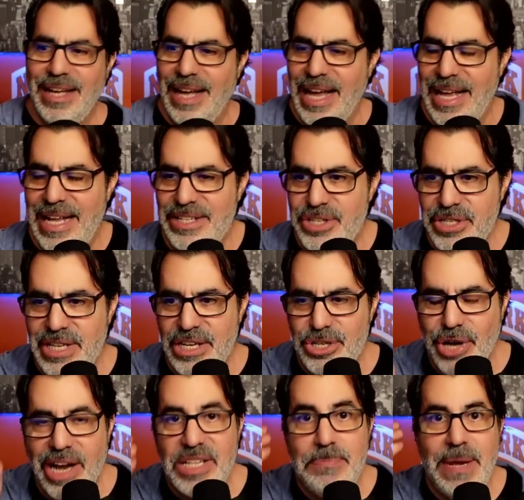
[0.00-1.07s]
It
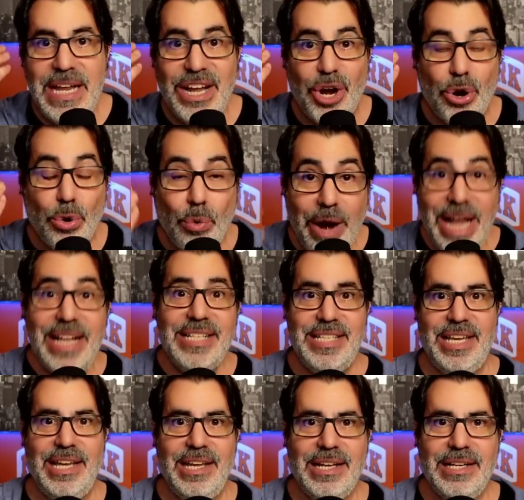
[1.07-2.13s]
drives me
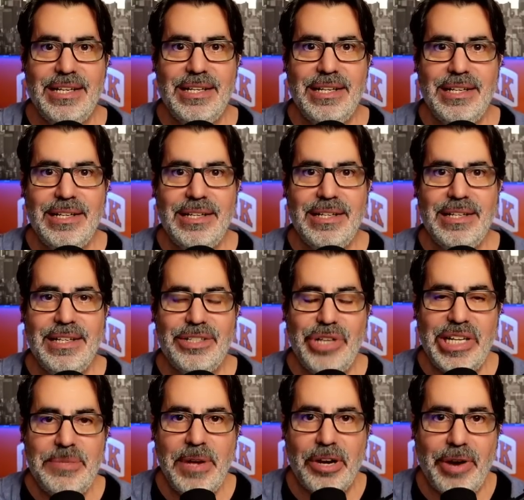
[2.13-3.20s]
crazy.
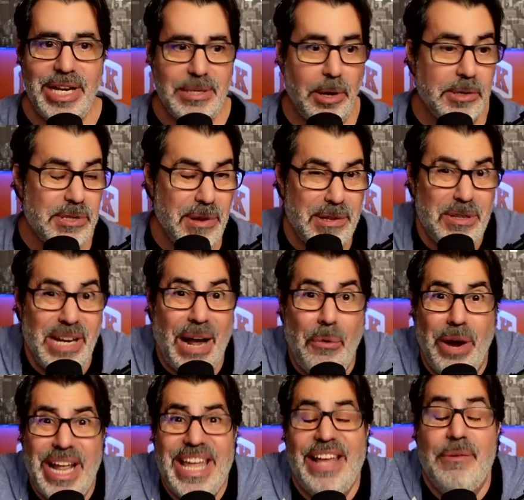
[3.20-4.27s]
It almost makes me
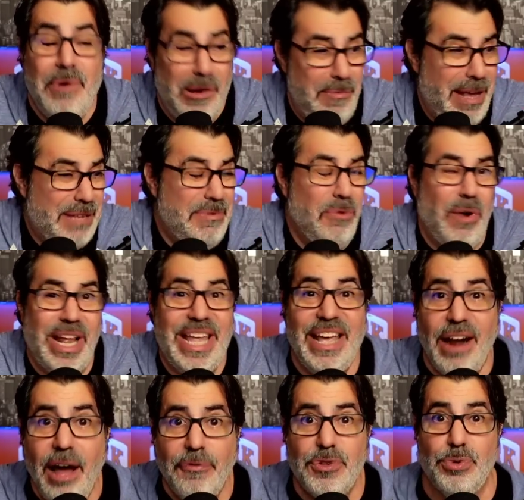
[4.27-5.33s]
want to get
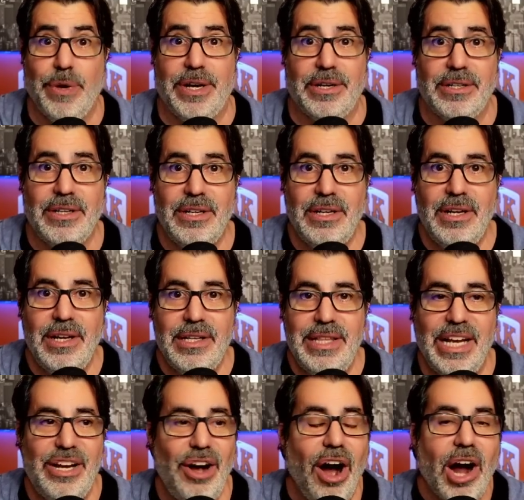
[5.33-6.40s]
off Twitter. The
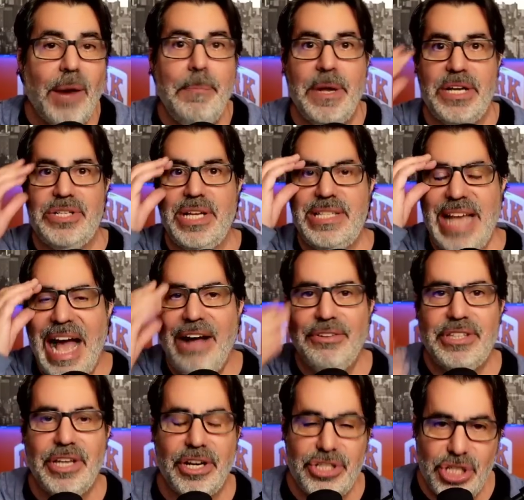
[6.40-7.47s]
garbage that's
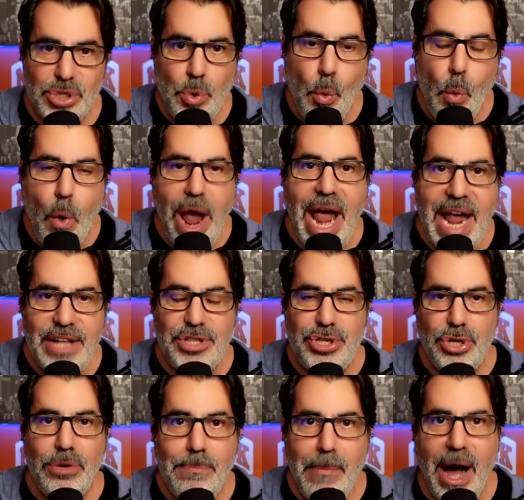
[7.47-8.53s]
out there, it's just way
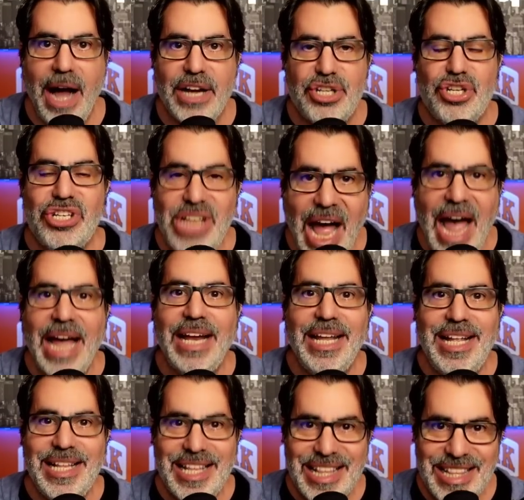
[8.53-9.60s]
too much. Dial
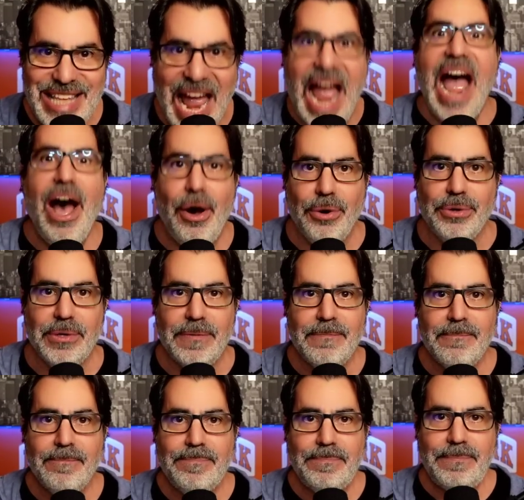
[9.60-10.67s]
it down.
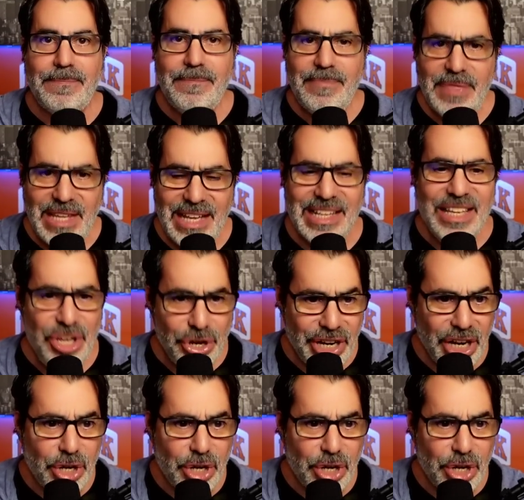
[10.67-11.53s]
You can